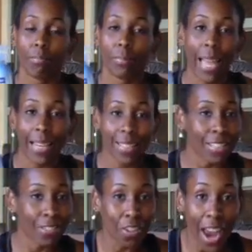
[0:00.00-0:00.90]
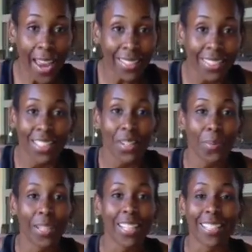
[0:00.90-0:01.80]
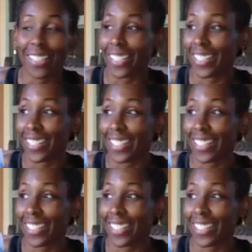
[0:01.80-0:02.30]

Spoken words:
Black doesn't crack, but it does